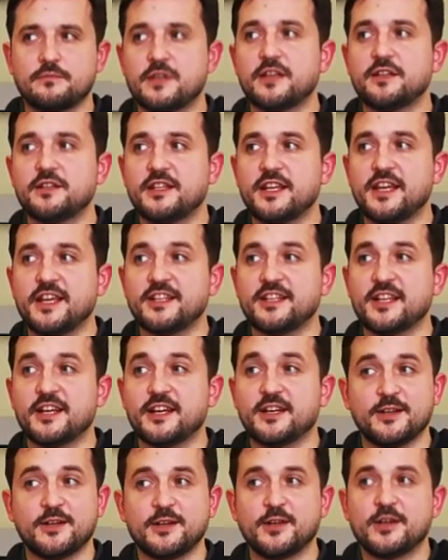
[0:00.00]
get
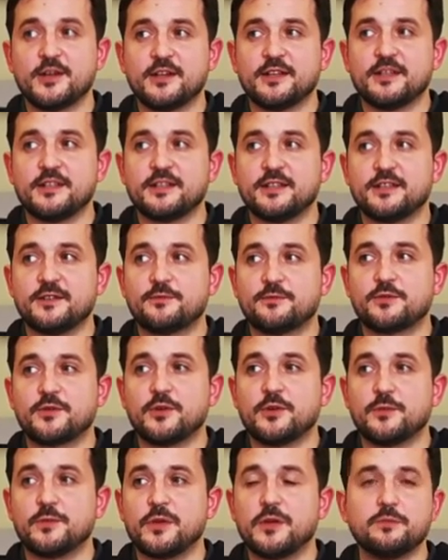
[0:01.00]
data uh,
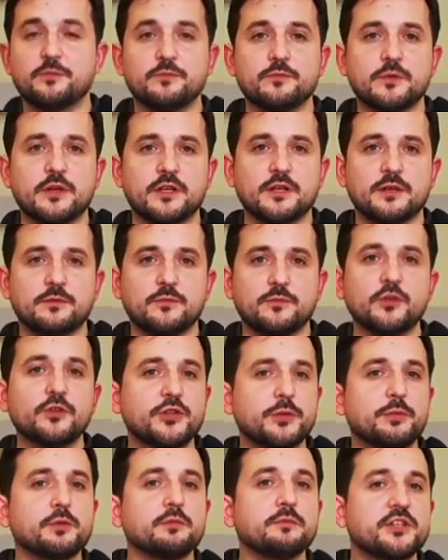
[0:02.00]
from uh,
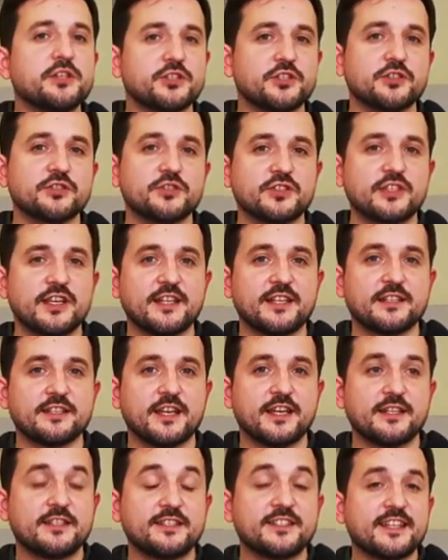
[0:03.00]
multiple missions and
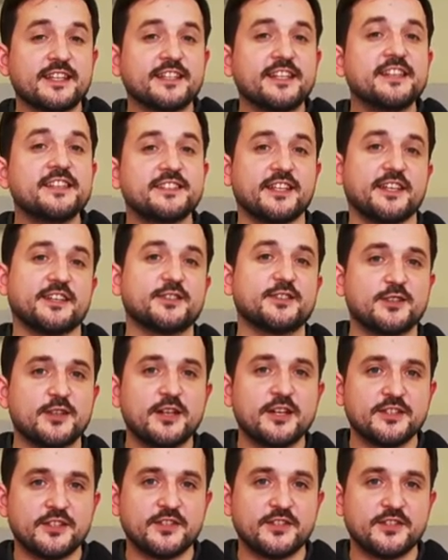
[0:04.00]
get statistics.